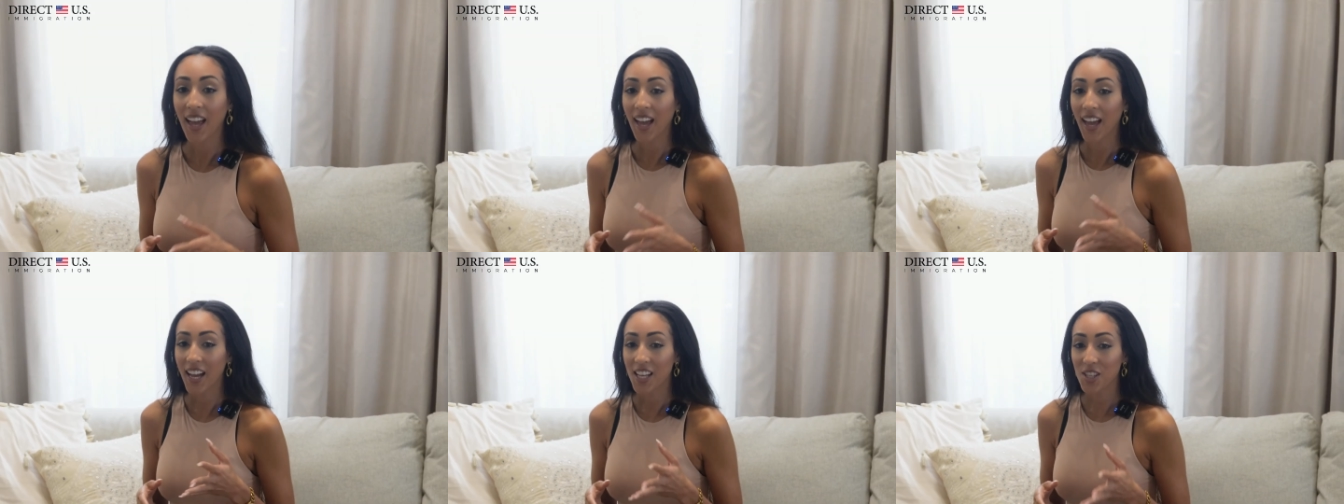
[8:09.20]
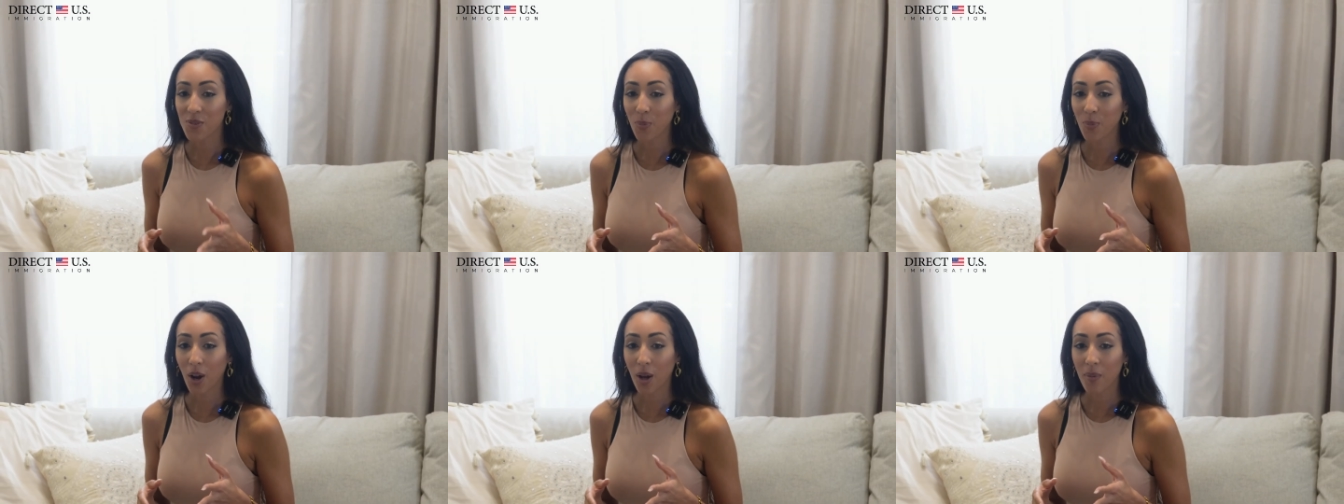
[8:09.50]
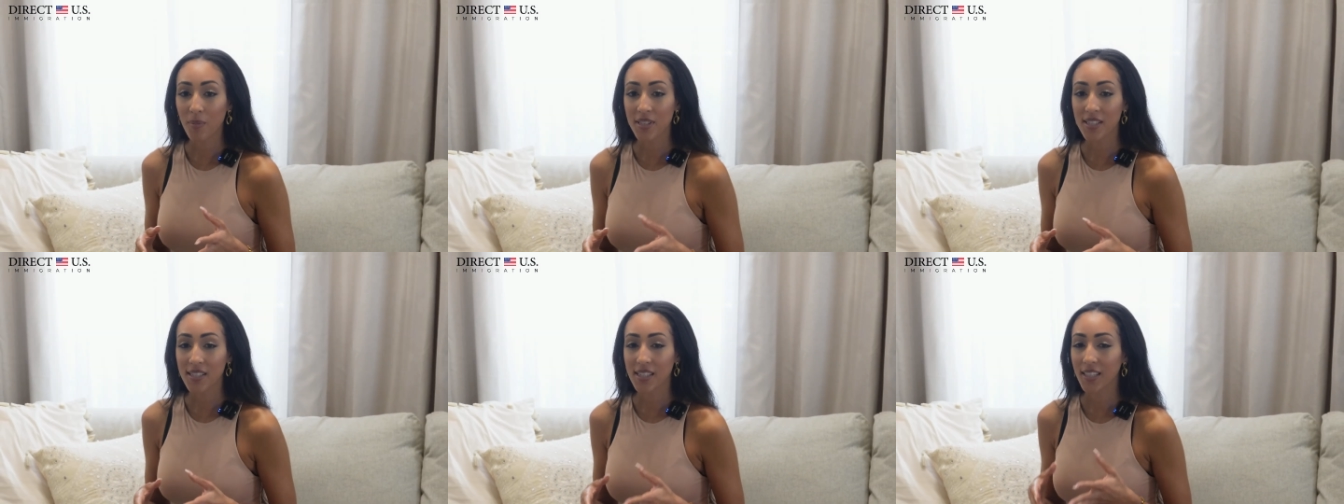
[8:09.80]
As
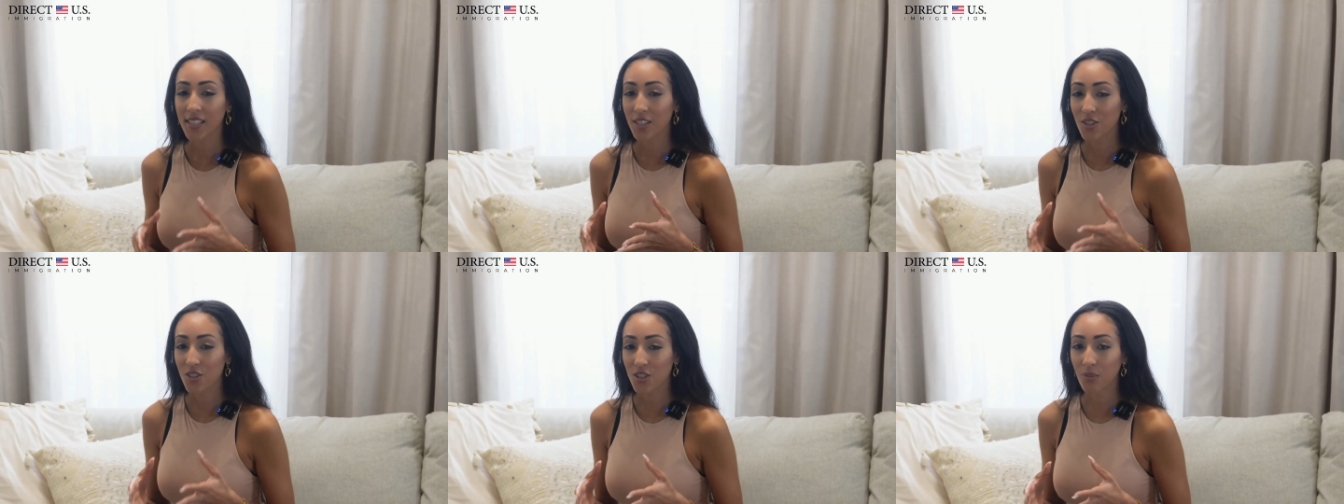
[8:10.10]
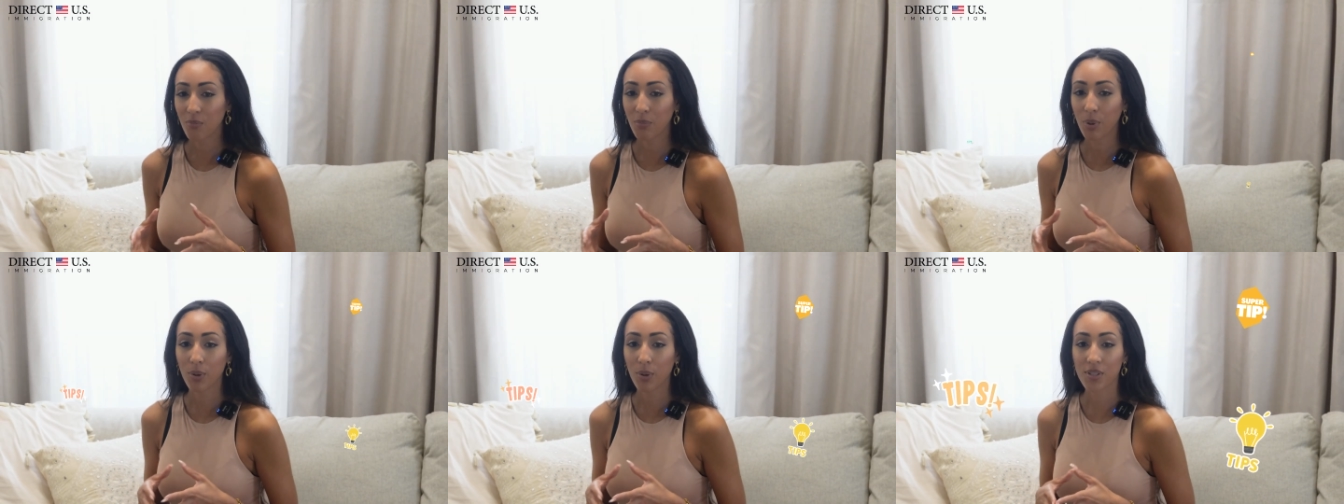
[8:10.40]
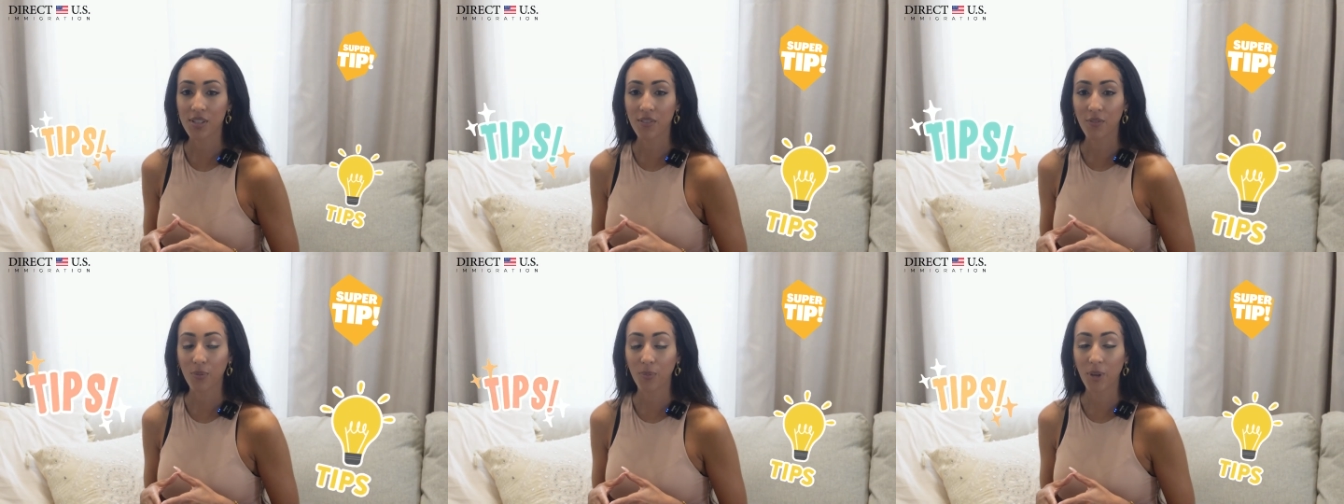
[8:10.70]
promised, here's some
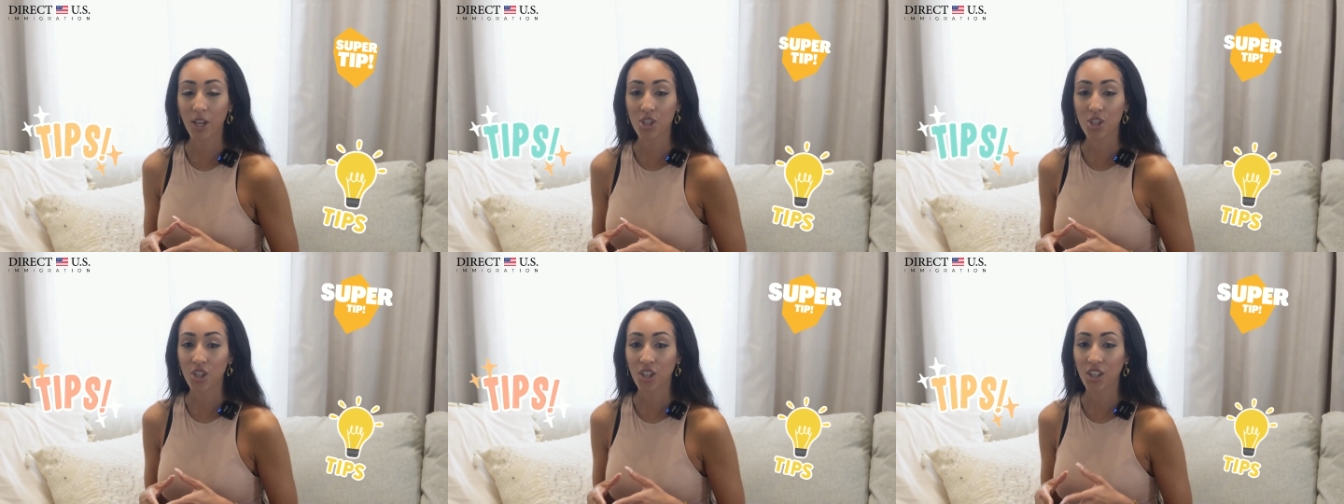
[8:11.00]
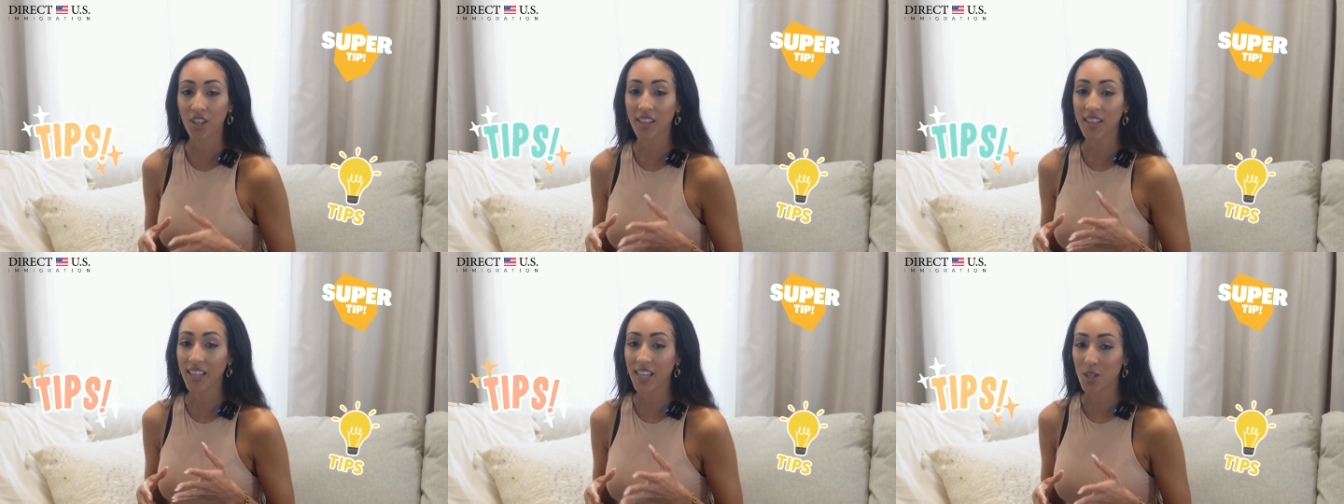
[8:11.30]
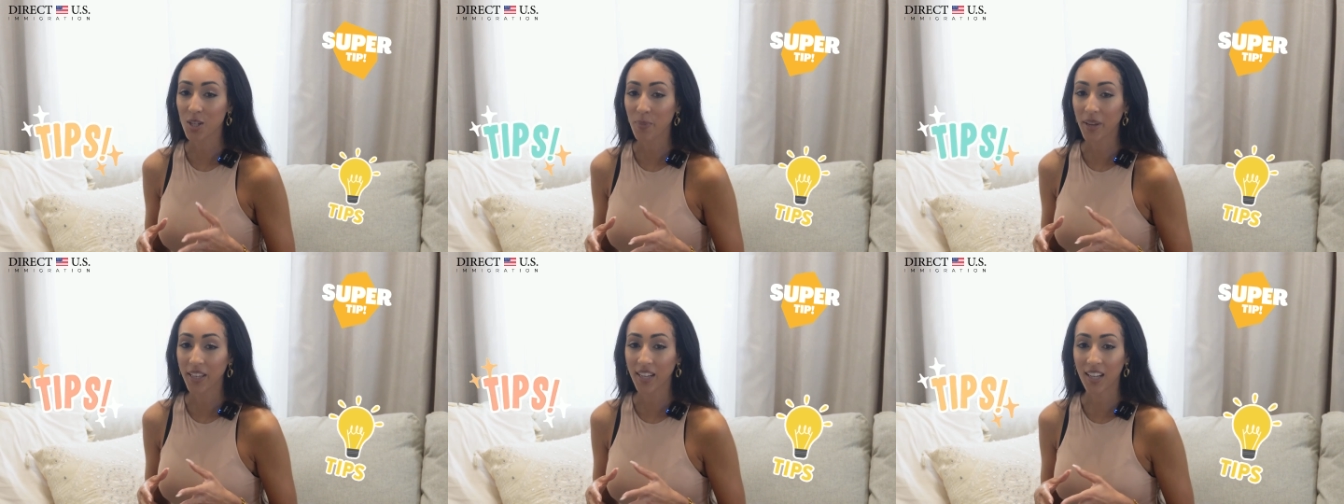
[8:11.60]
bonus information that
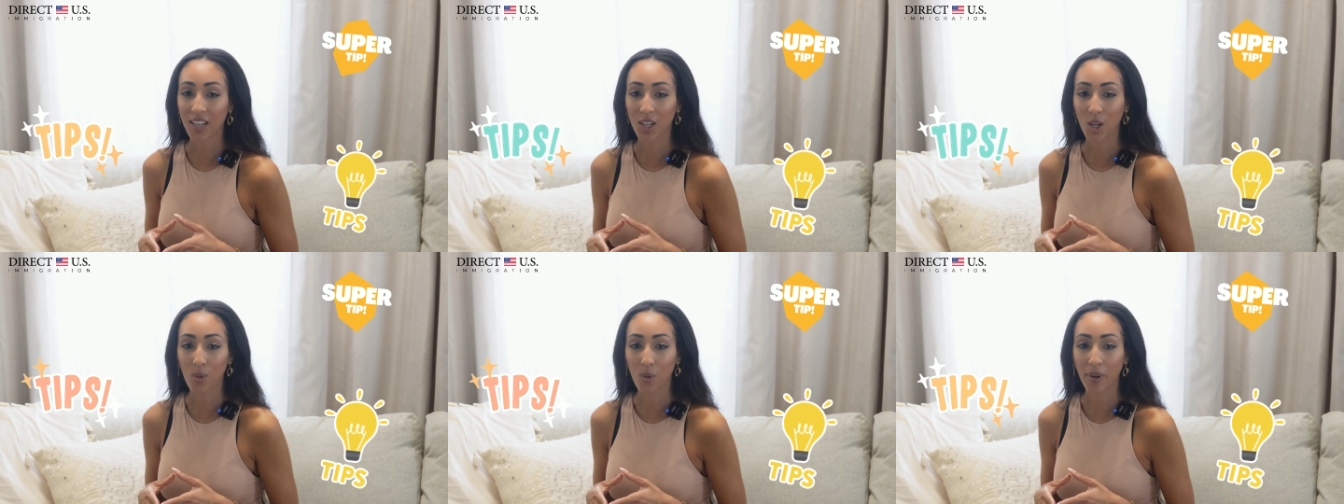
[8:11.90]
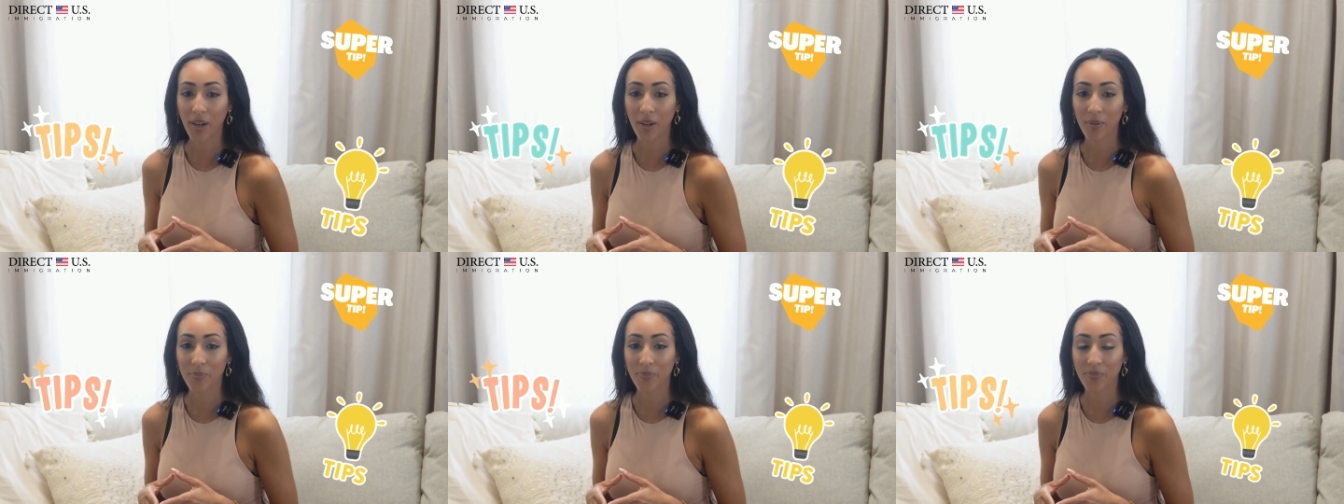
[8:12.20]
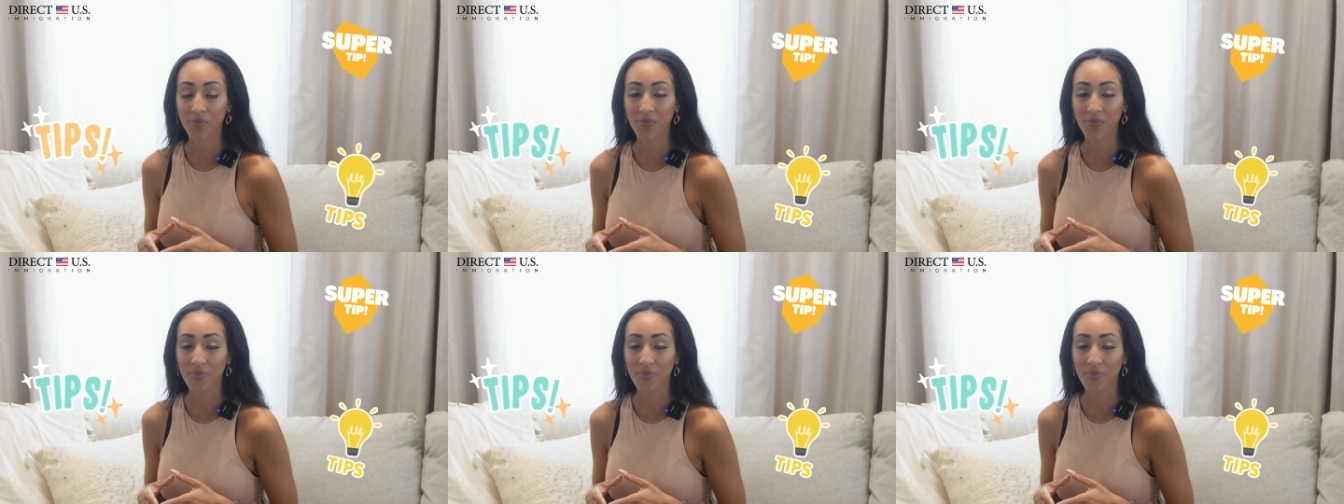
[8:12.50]
you may not know about.